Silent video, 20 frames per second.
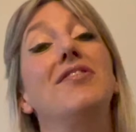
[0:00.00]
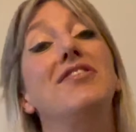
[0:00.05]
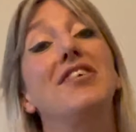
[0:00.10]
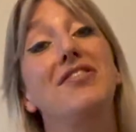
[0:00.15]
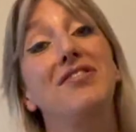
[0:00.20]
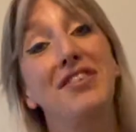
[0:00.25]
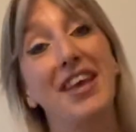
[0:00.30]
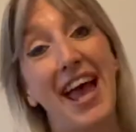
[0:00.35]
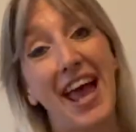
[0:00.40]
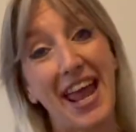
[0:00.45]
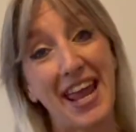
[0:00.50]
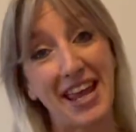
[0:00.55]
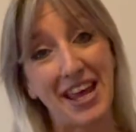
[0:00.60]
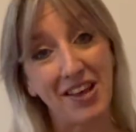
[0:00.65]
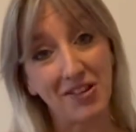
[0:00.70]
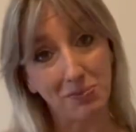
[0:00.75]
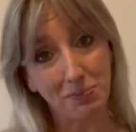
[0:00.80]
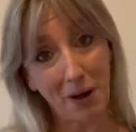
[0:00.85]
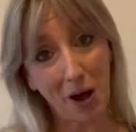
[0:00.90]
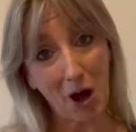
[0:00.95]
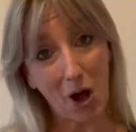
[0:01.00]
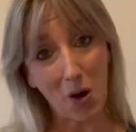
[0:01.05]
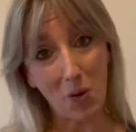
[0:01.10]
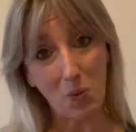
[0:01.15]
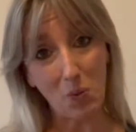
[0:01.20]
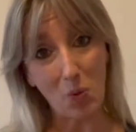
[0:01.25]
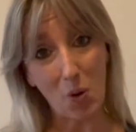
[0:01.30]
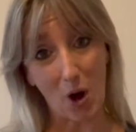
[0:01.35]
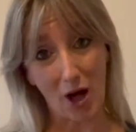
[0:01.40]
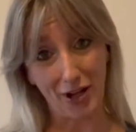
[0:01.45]
Today is
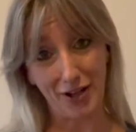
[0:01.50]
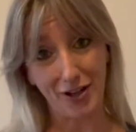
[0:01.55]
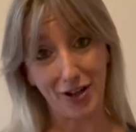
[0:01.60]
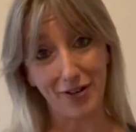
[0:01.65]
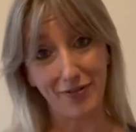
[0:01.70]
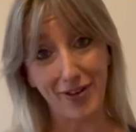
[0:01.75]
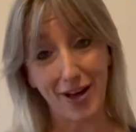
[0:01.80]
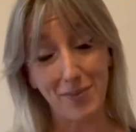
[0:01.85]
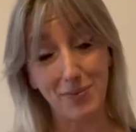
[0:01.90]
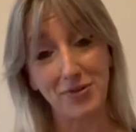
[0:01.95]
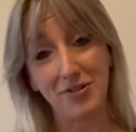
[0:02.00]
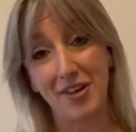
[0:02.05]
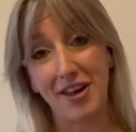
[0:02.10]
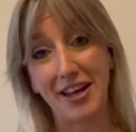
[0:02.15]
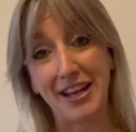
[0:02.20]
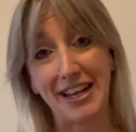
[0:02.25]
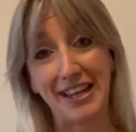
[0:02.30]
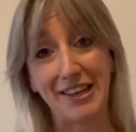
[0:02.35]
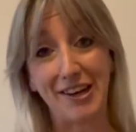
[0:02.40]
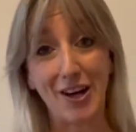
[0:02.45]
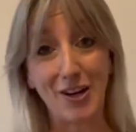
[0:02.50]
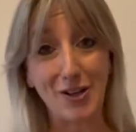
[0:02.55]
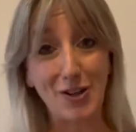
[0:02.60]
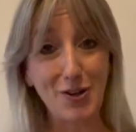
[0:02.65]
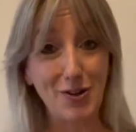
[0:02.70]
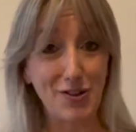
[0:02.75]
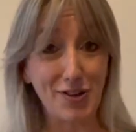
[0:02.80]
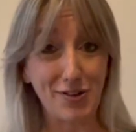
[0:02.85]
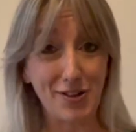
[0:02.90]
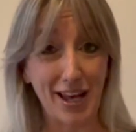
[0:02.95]
part 1 of upcycling our
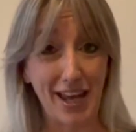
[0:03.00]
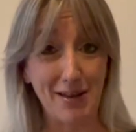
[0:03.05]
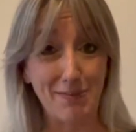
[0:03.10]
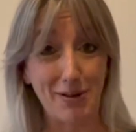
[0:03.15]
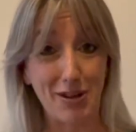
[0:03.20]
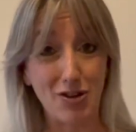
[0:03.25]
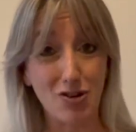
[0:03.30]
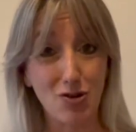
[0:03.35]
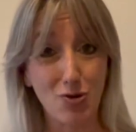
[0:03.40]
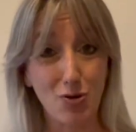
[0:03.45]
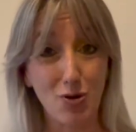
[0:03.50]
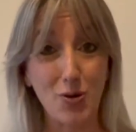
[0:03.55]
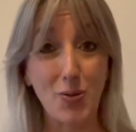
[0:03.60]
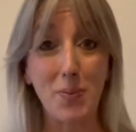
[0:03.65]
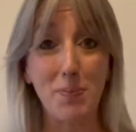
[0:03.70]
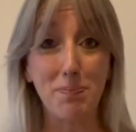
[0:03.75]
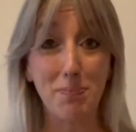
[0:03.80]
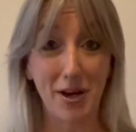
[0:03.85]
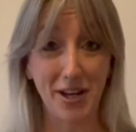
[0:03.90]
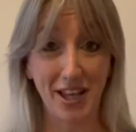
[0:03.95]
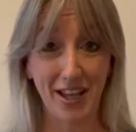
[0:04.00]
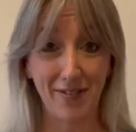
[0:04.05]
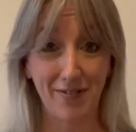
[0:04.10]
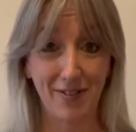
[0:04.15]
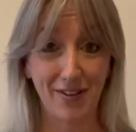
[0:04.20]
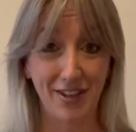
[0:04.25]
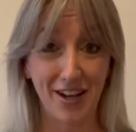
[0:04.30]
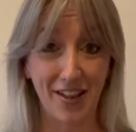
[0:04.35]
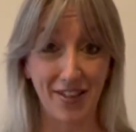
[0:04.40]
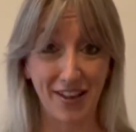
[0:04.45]
Ludo game in true money
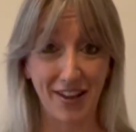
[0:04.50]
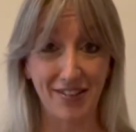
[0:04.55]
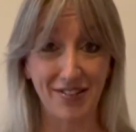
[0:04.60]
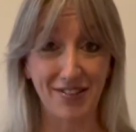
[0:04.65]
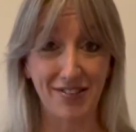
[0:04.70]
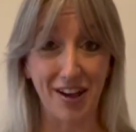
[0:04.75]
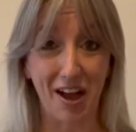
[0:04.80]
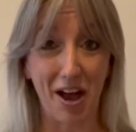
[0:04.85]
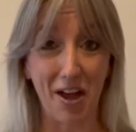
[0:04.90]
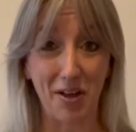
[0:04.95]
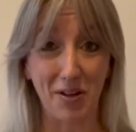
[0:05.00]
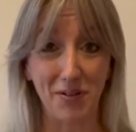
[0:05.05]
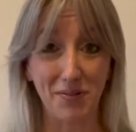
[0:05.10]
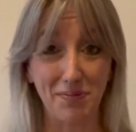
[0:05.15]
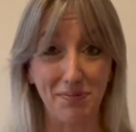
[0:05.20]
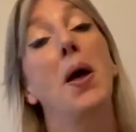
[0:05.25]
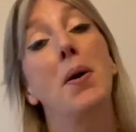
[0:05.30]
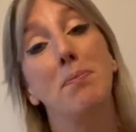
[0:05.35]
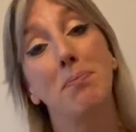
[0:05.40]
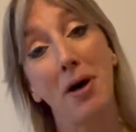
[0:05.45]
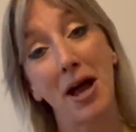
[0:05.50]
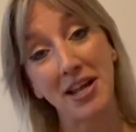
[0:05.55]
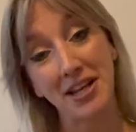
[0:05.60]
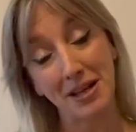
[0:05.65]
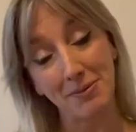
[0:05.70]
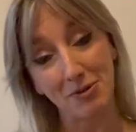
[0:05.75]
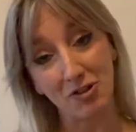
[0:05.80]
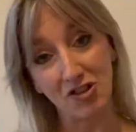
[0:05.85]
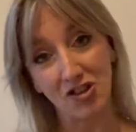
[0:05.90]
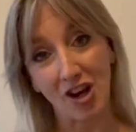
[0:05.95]
for nothing style. My
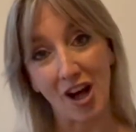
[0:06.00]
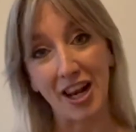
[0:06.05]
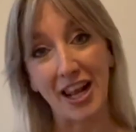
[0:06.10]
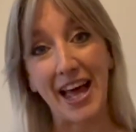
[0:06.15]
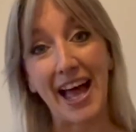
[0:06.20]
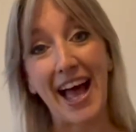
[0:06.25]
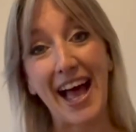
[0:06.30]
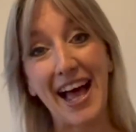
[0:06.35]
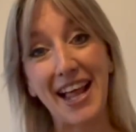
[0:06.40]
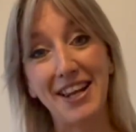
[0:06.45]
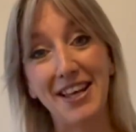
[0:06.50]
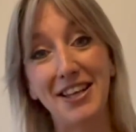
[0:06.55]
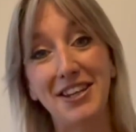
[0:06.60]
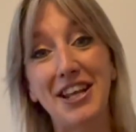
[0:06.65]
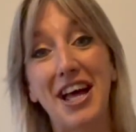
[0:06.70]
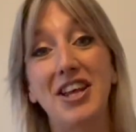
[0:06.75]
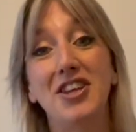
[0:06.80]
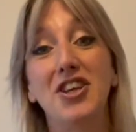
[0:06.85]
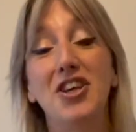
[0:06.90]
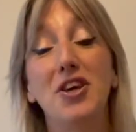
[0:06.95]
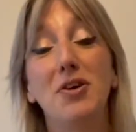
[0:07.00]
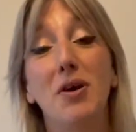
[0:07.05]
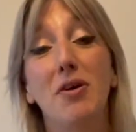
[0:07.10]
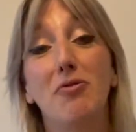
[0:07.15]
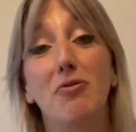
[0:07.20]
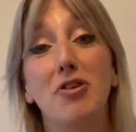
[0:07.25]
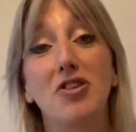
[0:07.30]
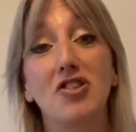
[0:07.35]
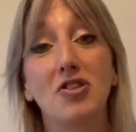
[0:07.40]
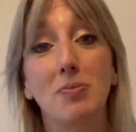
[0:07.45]
name is Charlotte Allen and you
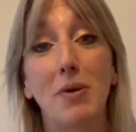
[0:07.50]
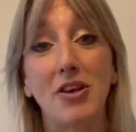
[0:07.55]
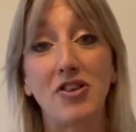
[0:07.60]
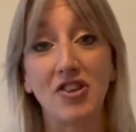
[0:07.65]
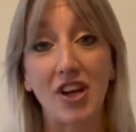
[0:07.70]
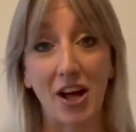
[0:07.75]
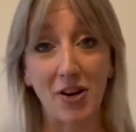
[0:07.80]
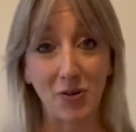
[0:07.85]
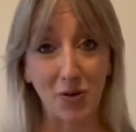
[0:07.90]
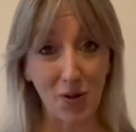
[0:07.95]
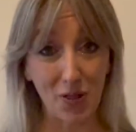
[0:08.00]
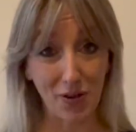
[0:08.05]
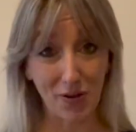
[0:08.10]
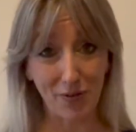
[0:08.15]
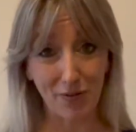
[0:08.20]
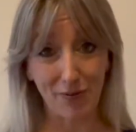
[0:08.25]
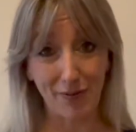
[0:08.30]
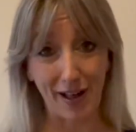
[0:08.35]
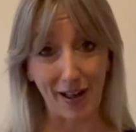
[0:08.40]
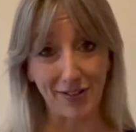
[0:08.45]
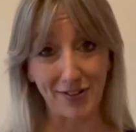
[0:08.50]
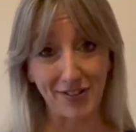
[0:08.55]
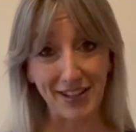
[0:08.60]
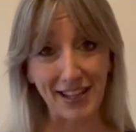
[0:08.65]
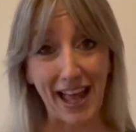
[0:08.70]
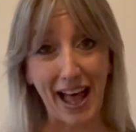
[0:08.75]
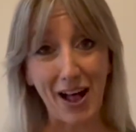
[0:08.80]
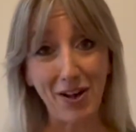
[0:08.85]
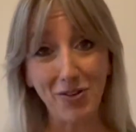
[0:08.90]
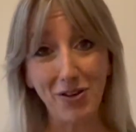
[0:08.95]
have reached my channel, The
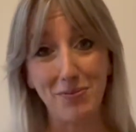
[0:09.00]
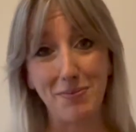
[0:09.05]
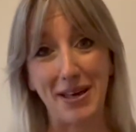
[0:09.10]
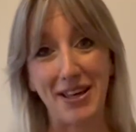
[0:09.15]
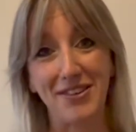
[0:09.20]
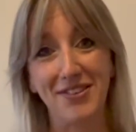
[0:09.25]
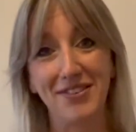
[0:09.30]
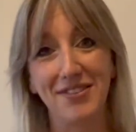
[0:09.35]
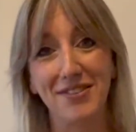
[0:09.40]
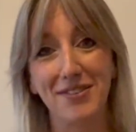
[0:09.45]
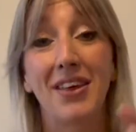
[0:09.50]
Felting Alchemist.